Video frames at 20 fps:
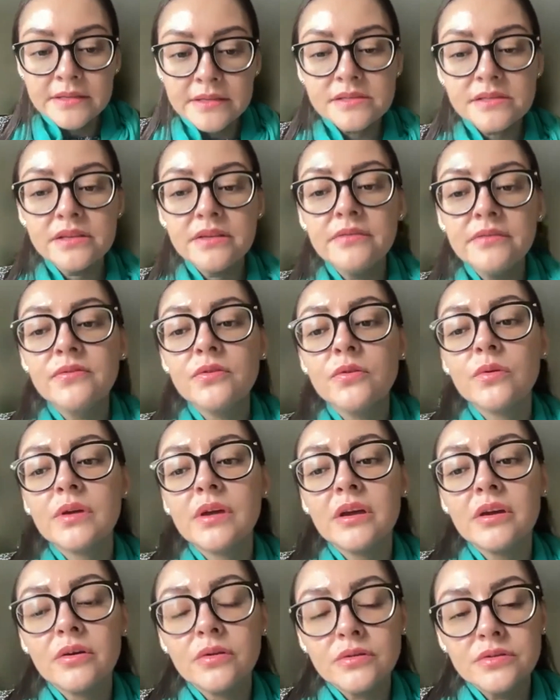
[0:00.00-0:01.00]
see if you
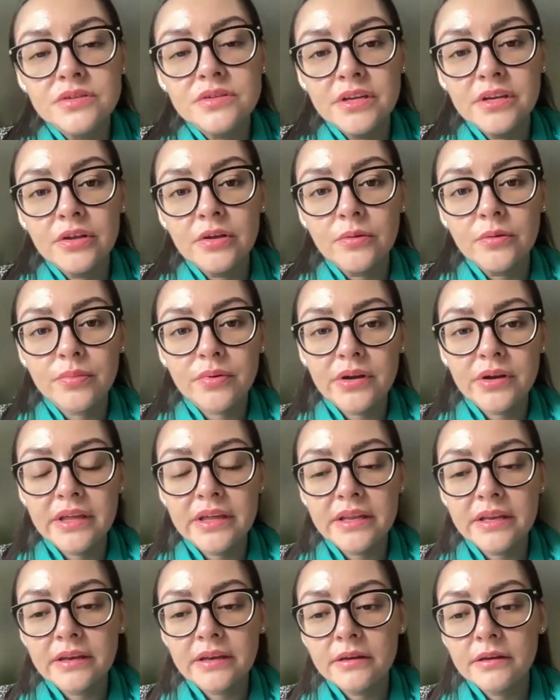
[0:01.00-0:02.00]
can continue
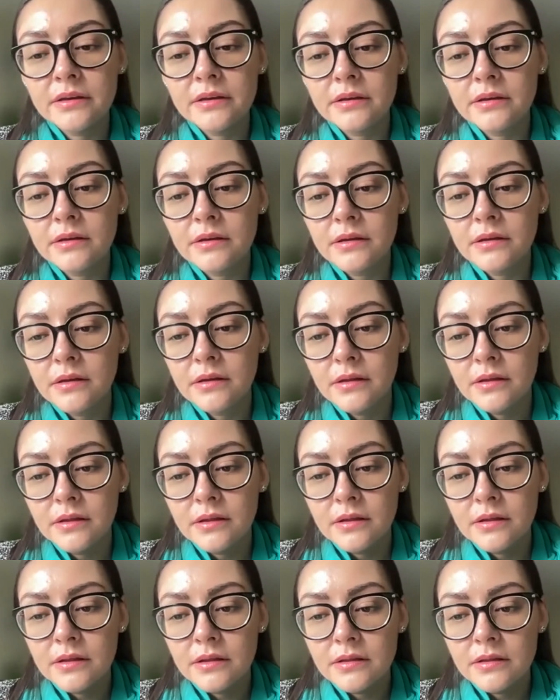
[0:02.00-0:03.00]
bringing
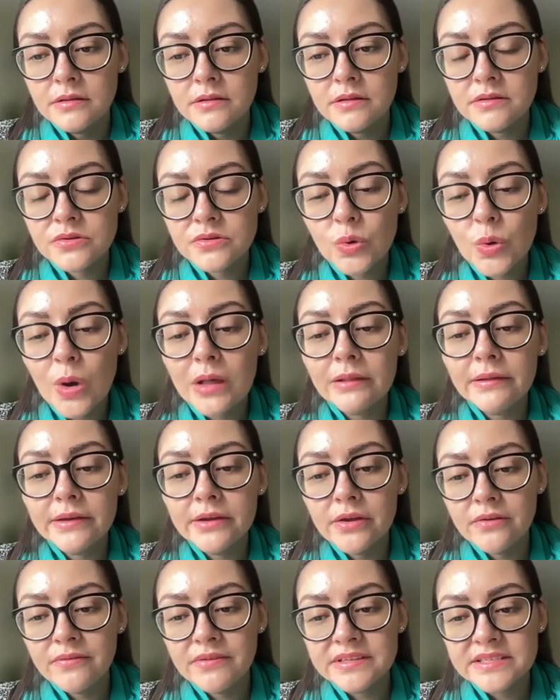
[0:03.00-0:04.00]
this
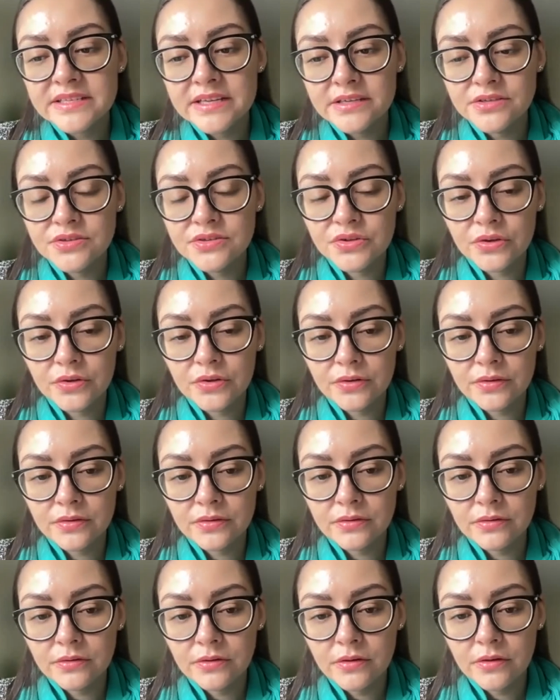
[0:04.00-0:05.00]
quality of
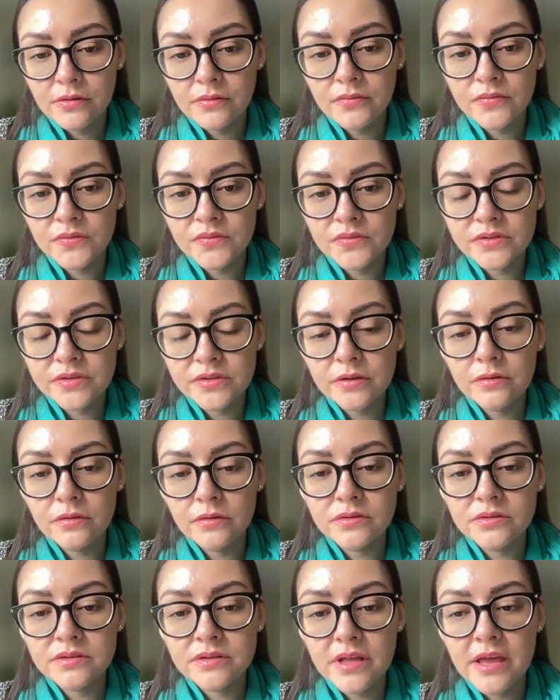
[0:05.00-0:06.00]
attention, of
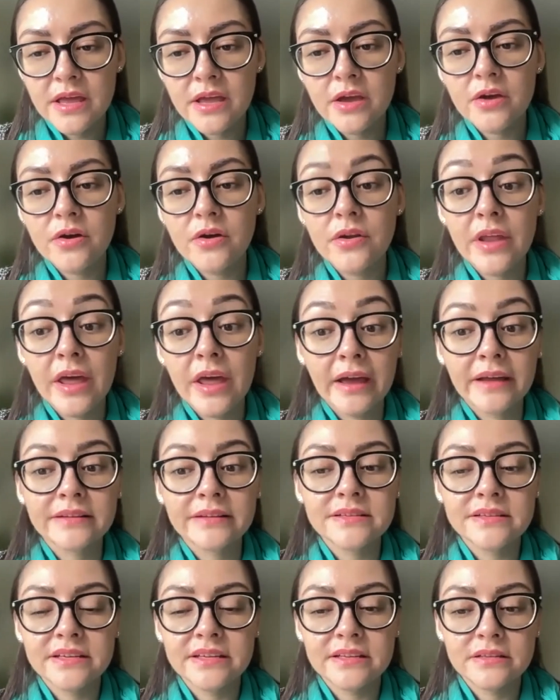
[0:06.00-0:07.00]
still staying
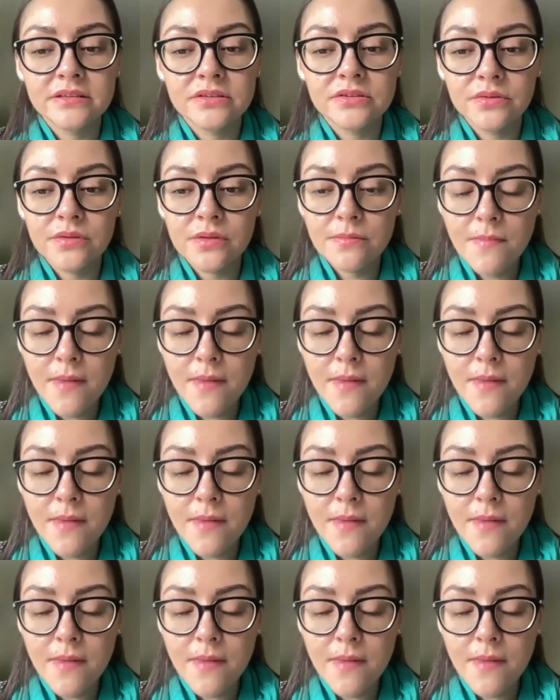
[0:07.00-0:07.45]
connected to the